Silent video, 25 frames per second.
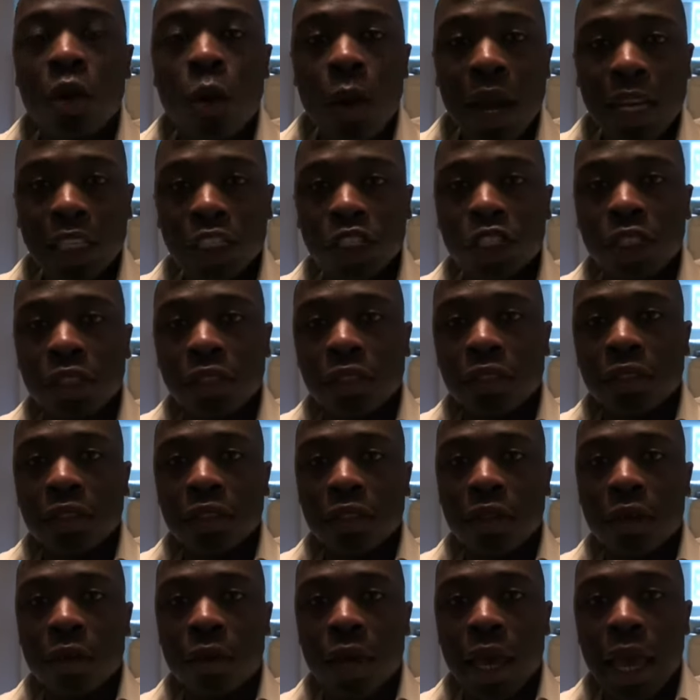
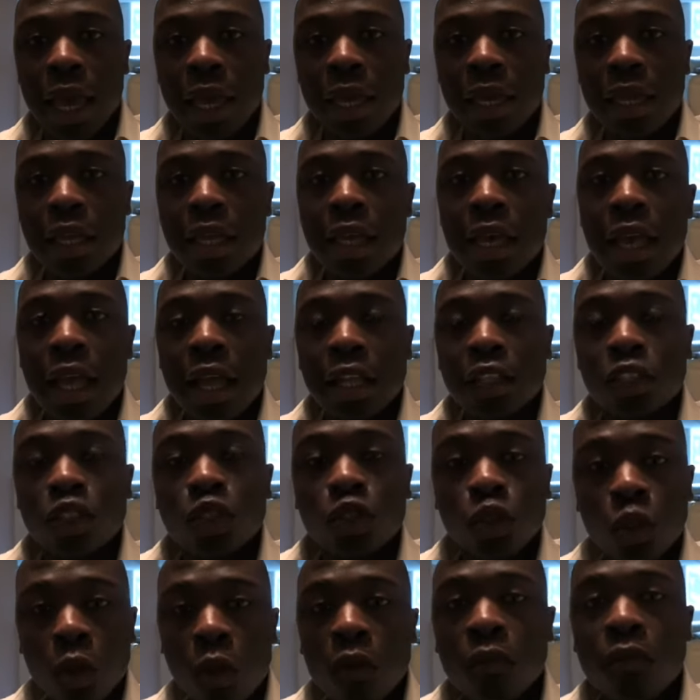questions, okay, and
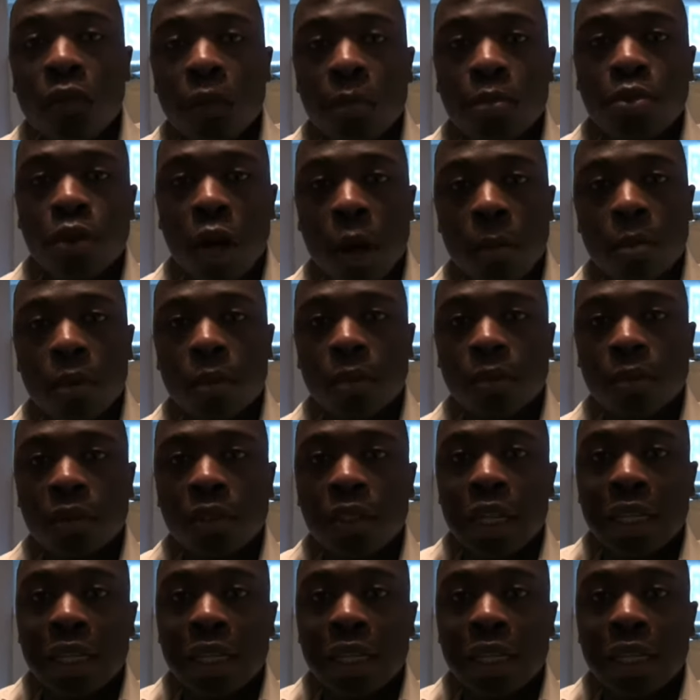solving problems.